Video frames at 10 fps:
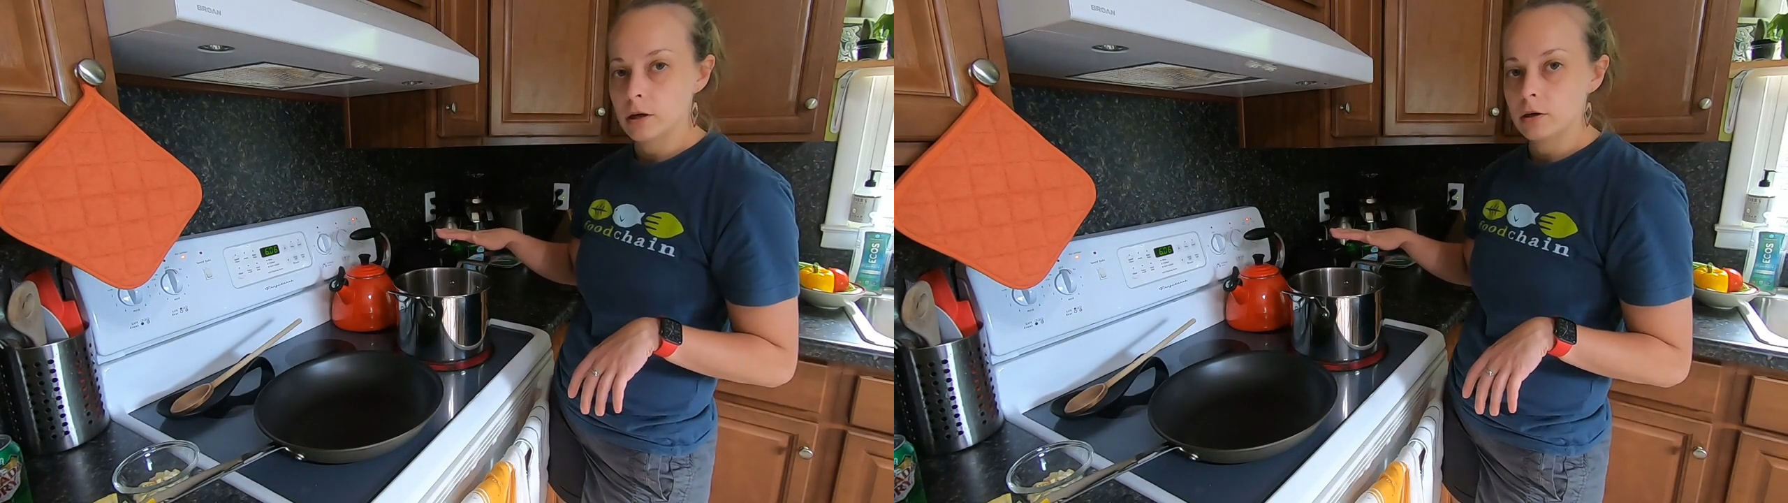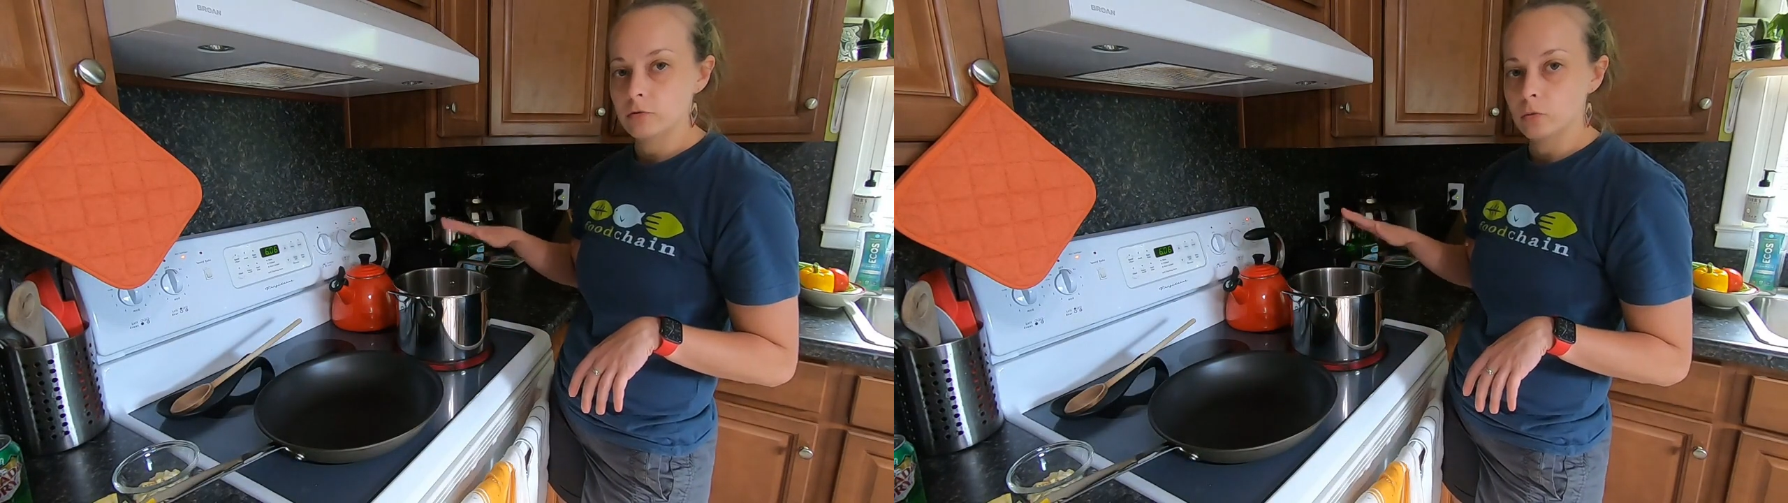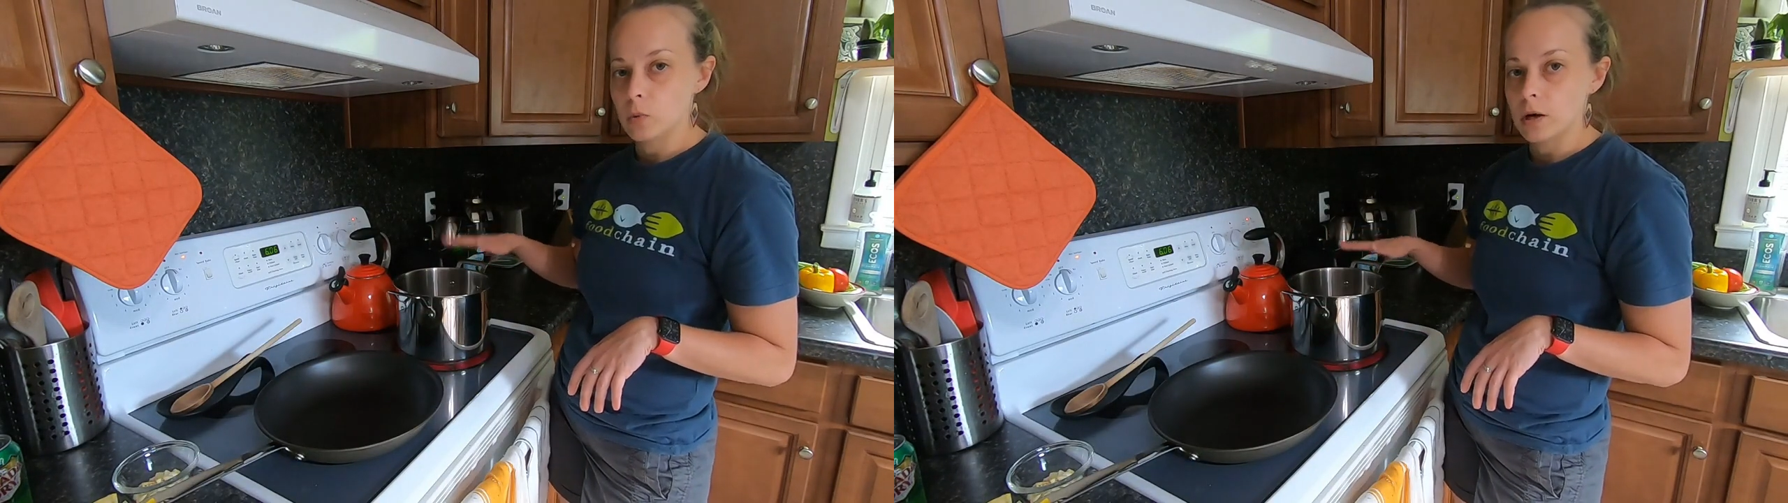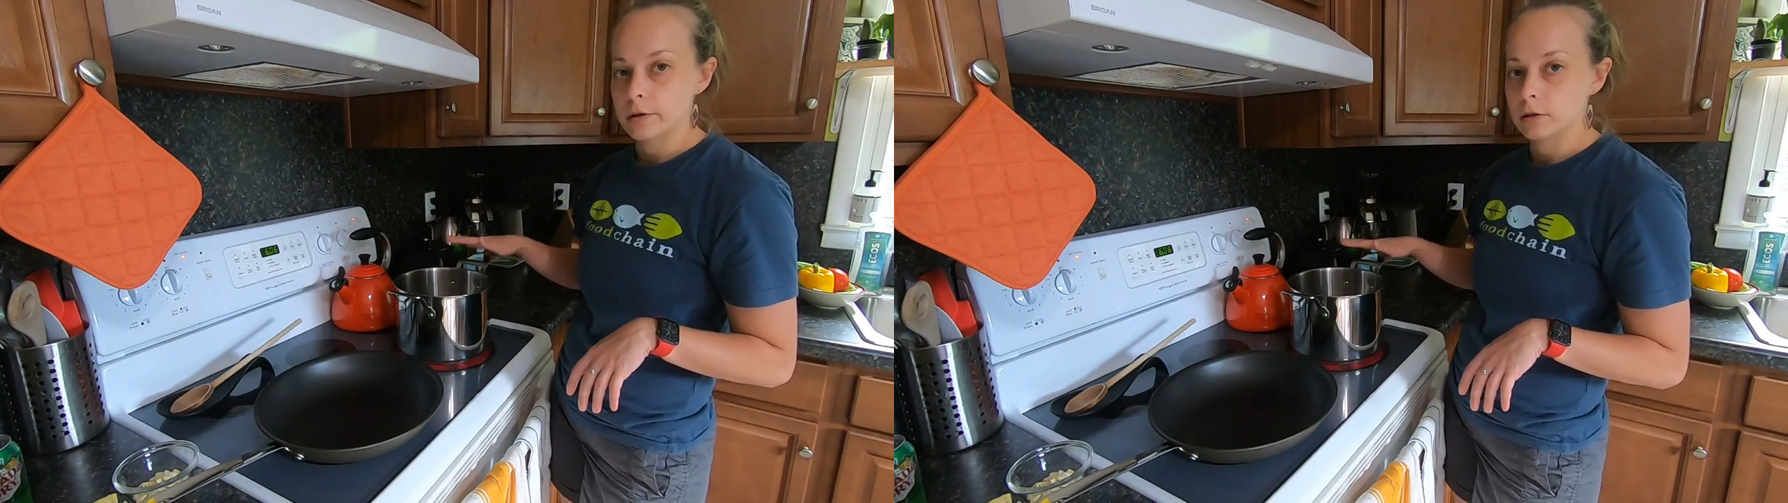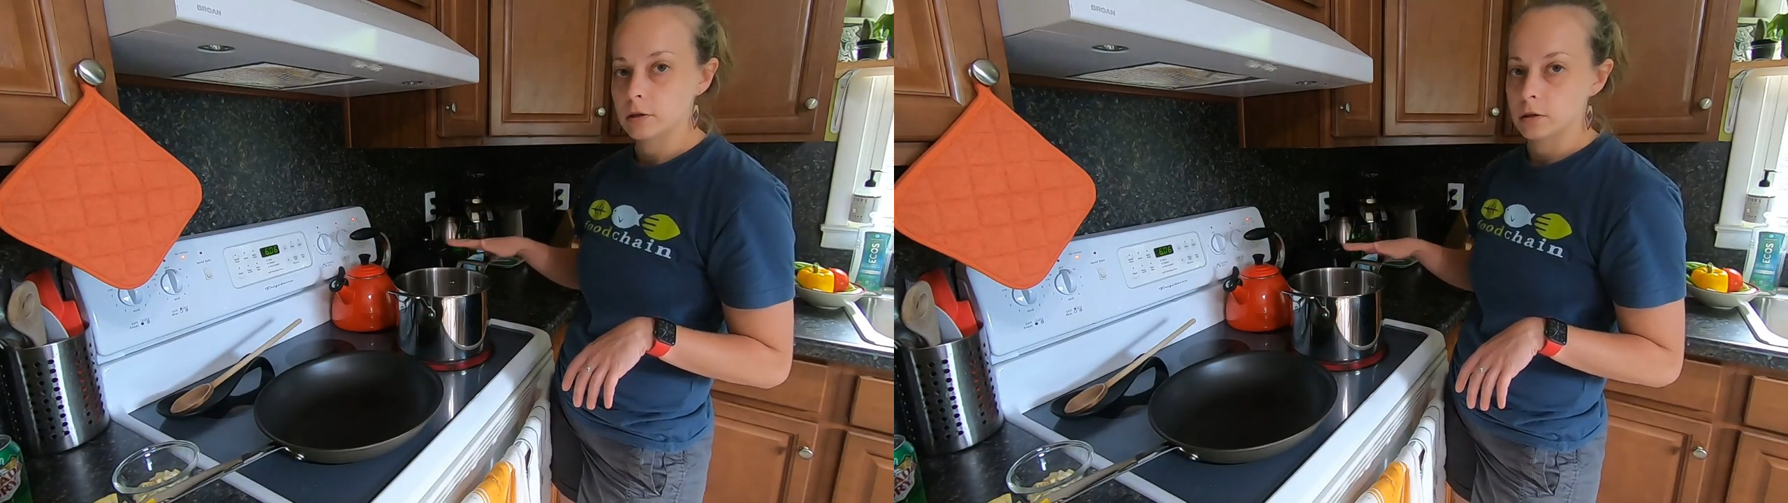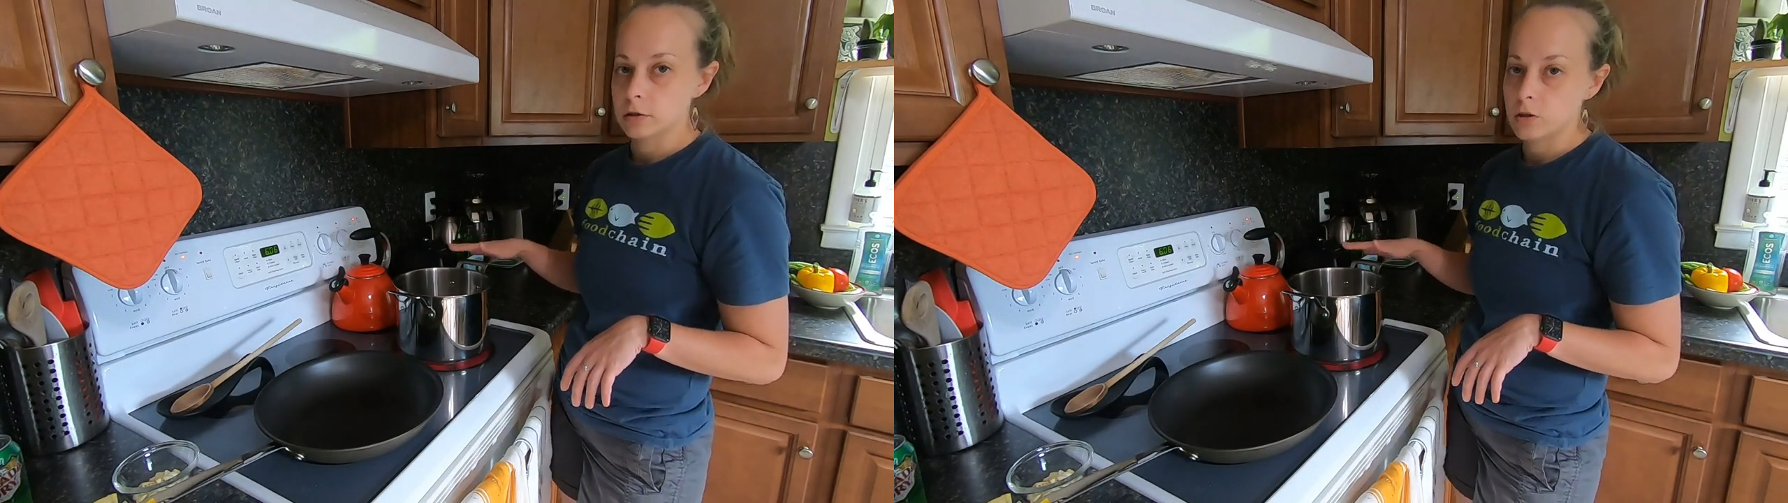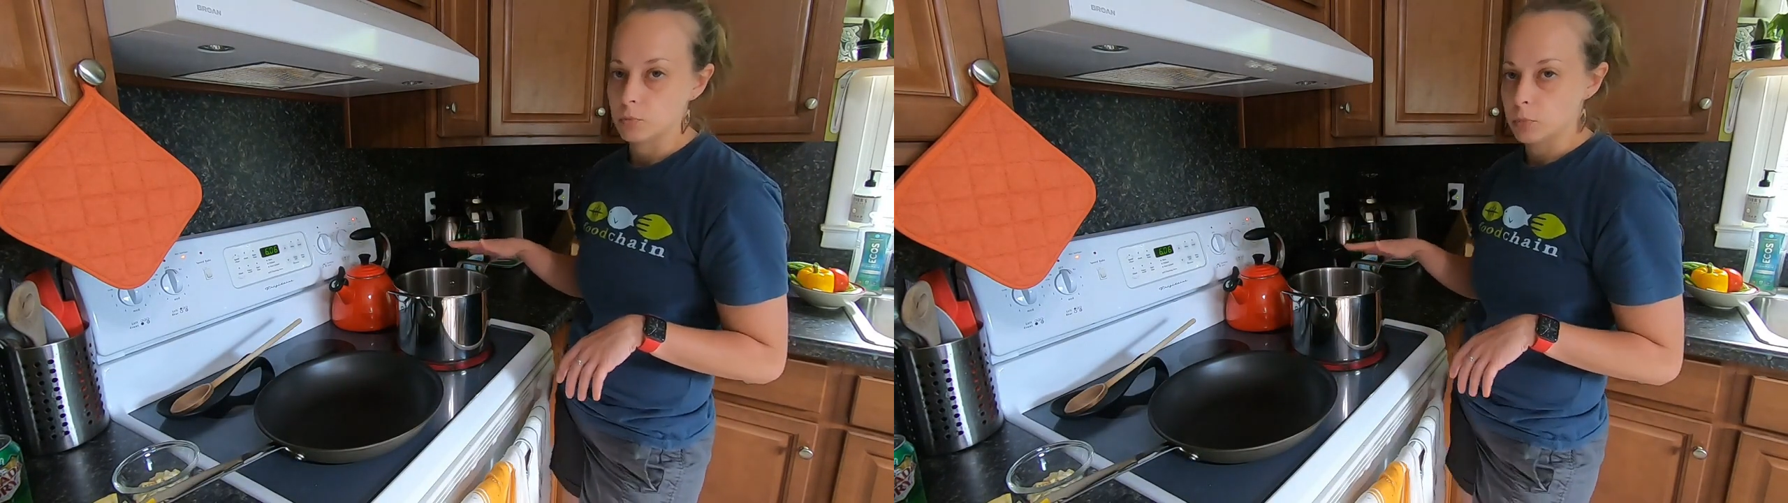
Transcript: of water on to